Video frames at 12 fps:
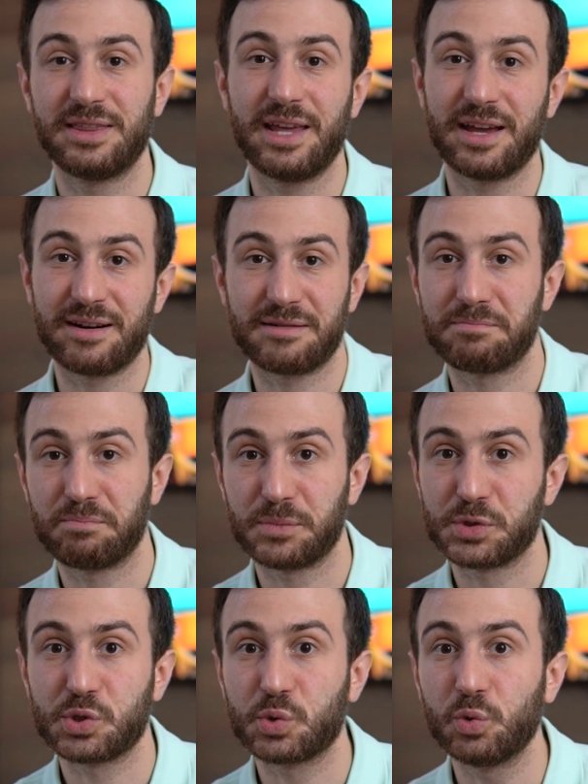their
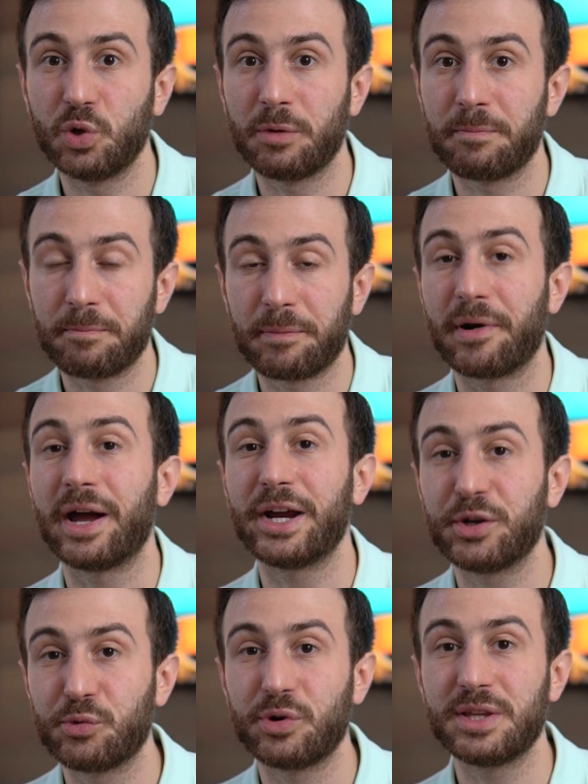school
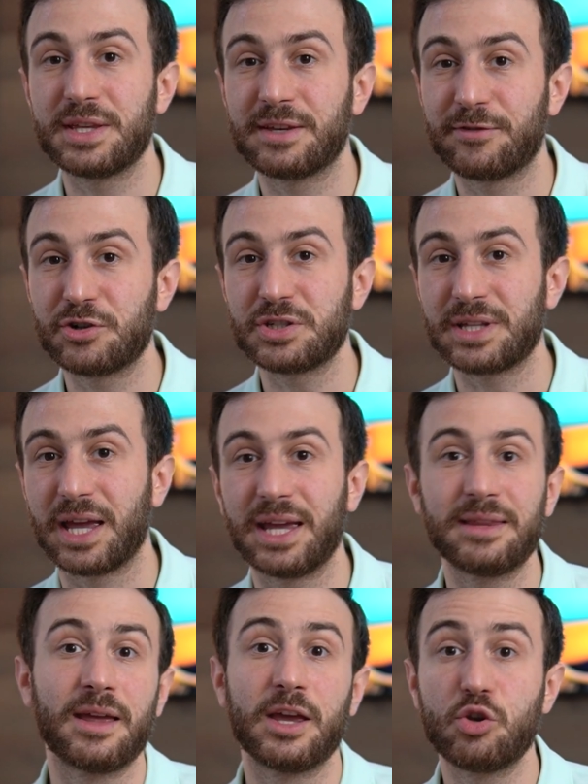prior to reading first
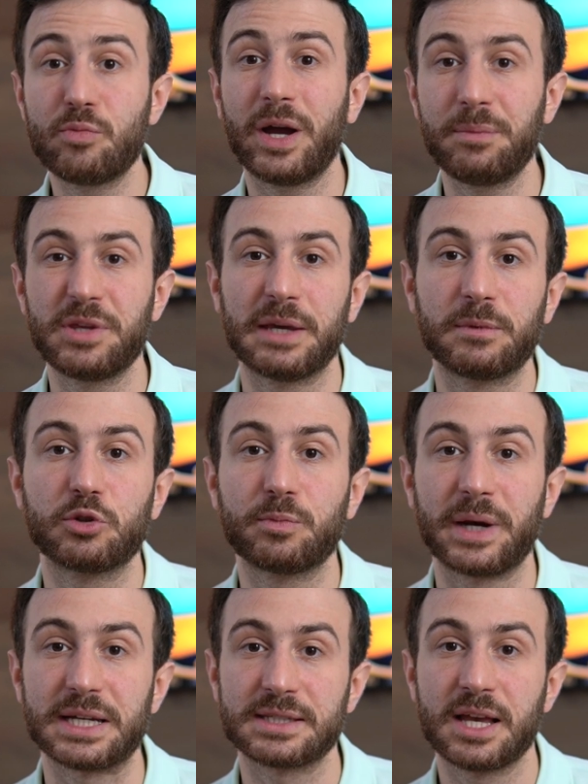aid, you might be able to
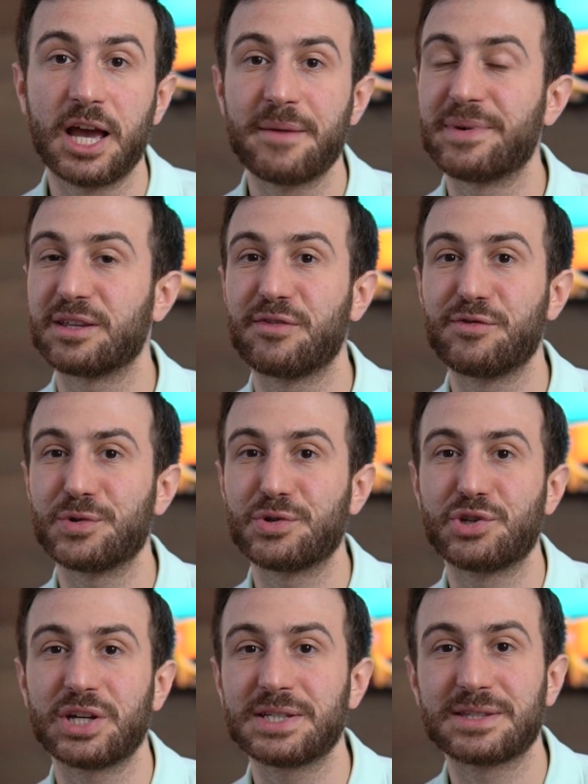pass. But if you're
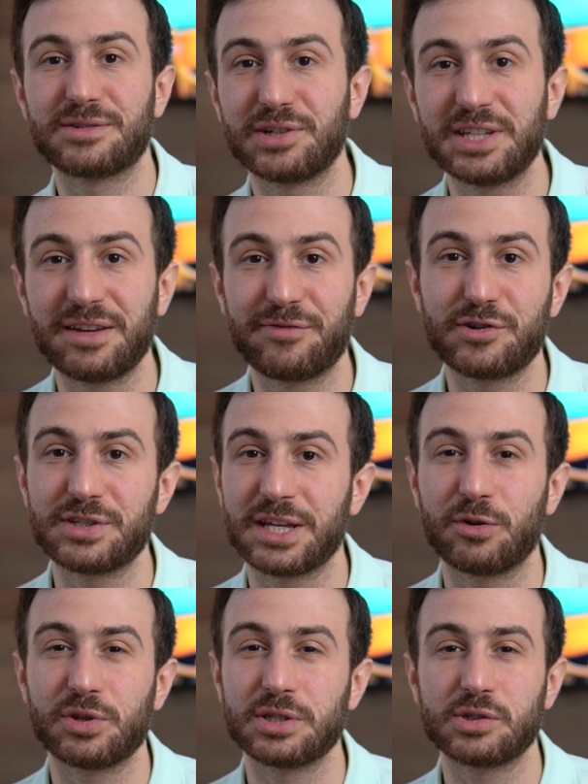just reading first
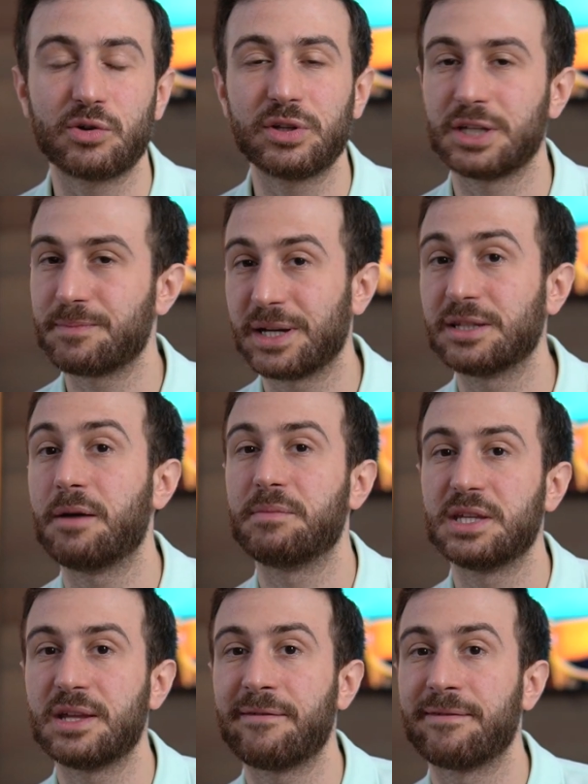aid on its own, it might not
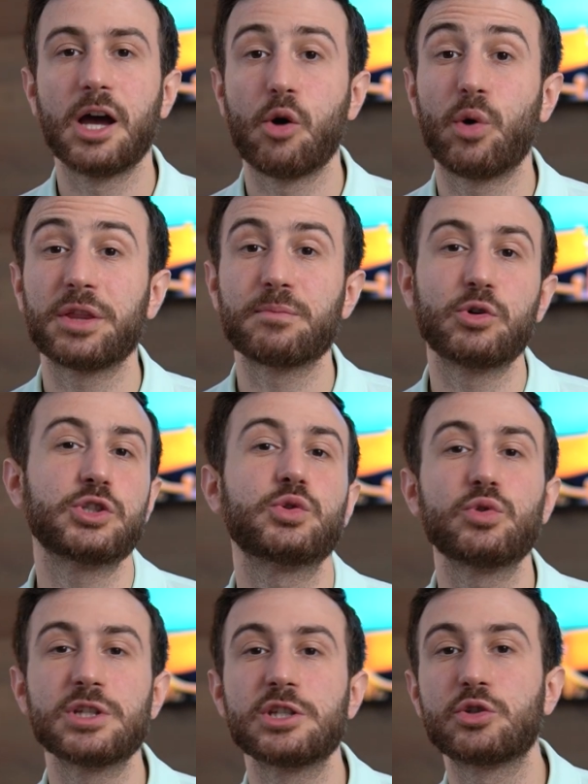be enough. What most
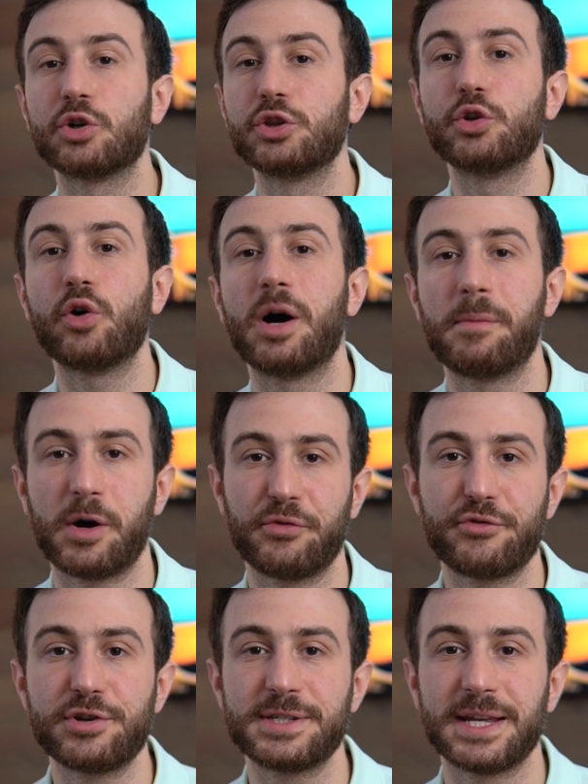students don't know
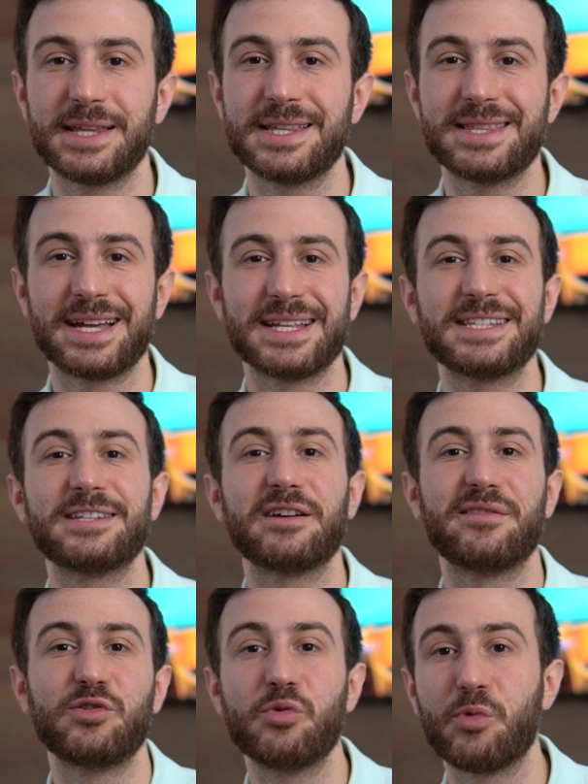about first aid is that it's a
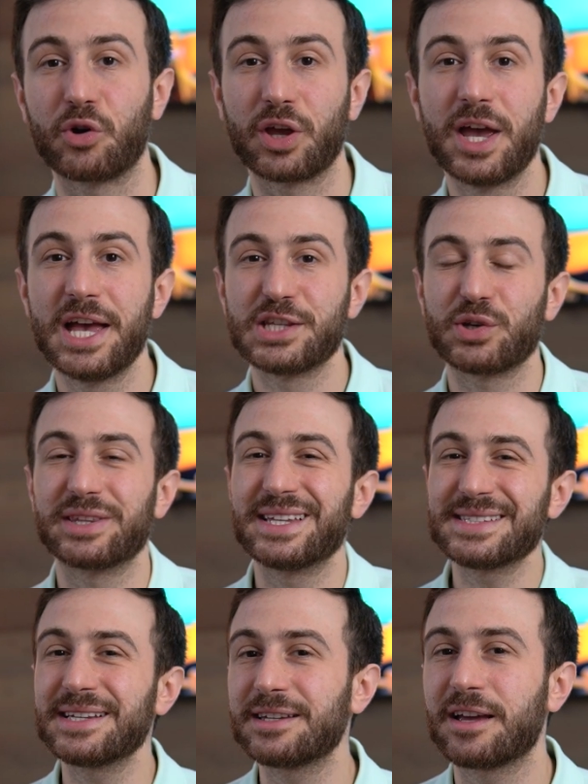review book. So it
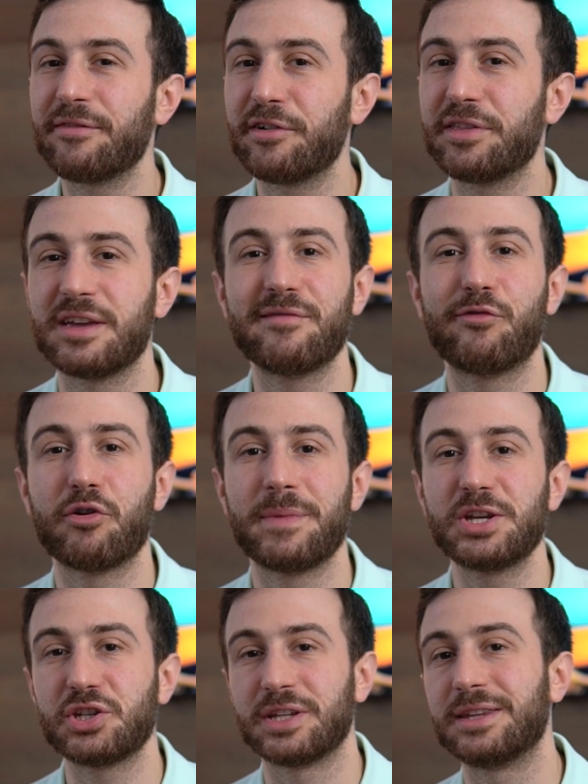doesn't cover the
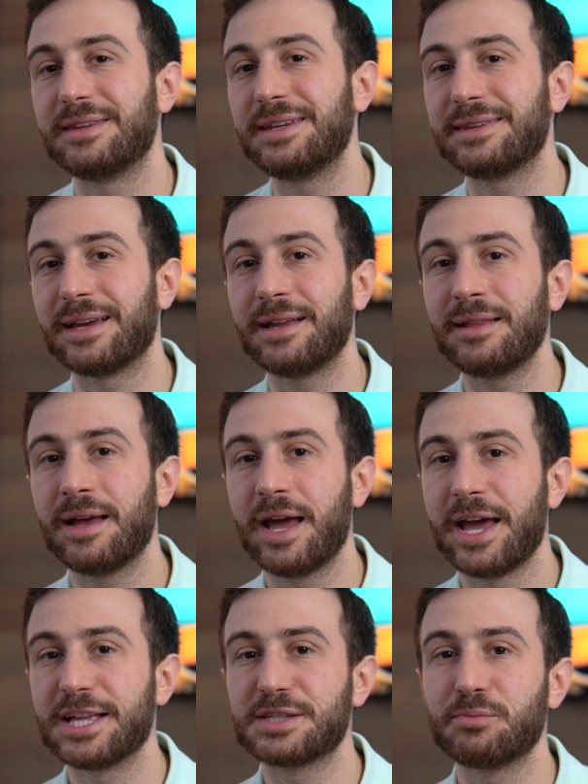information in detail.
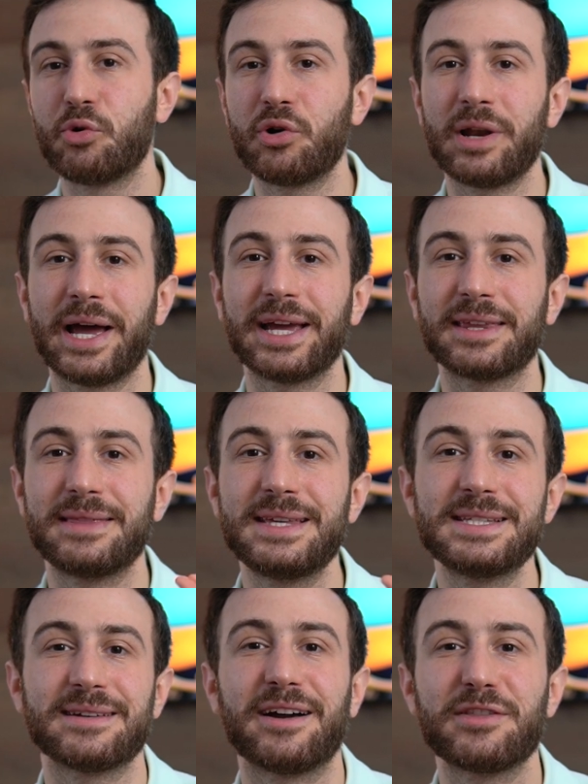It's more like
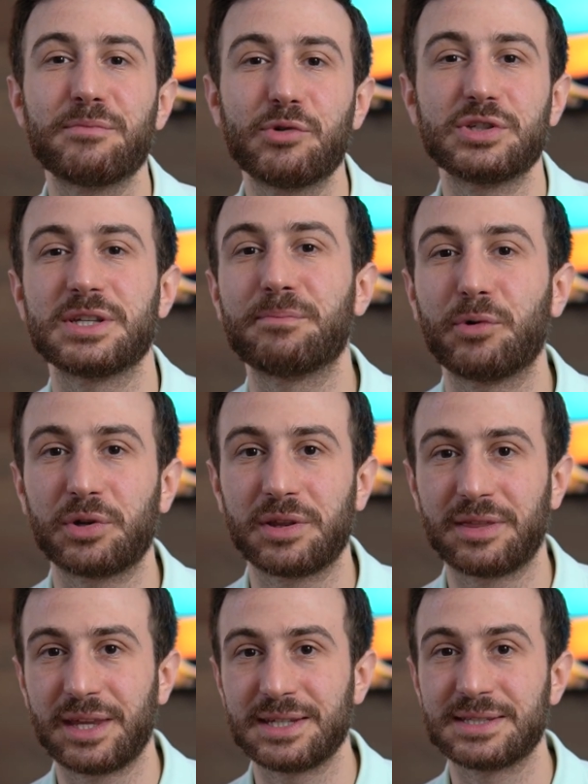these are the most
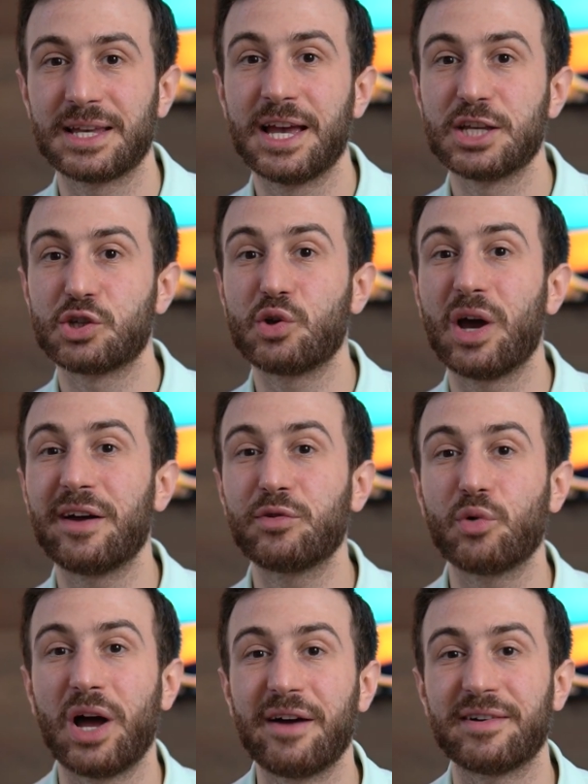important things. So you have
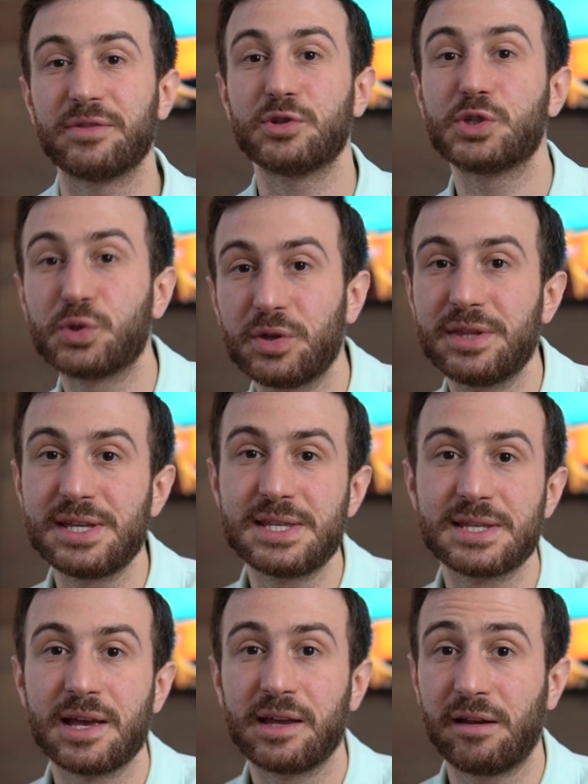to have understood
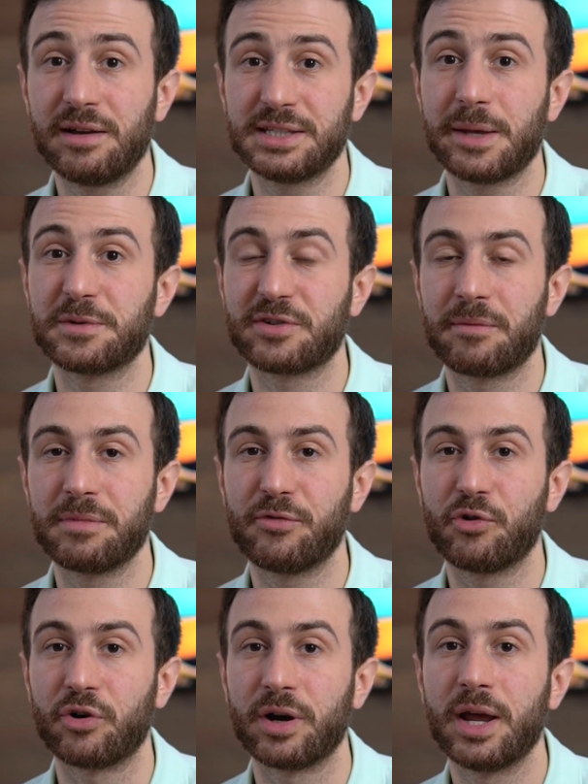these concepts from
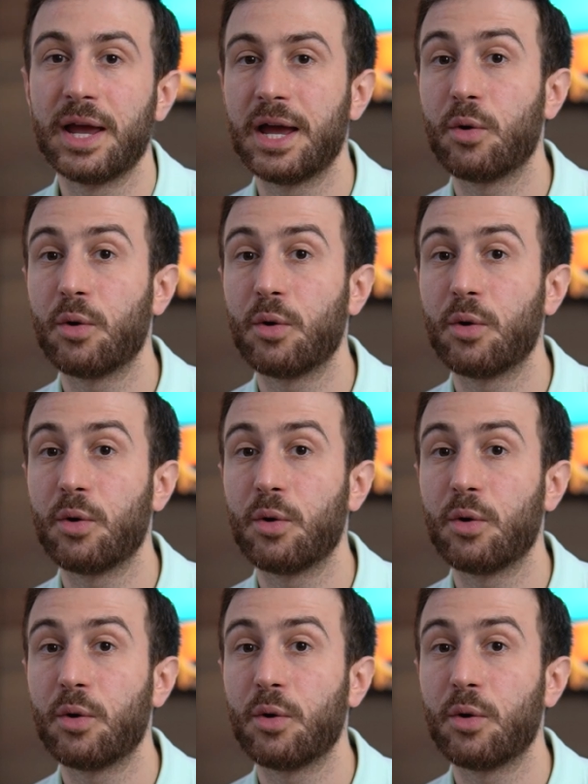before.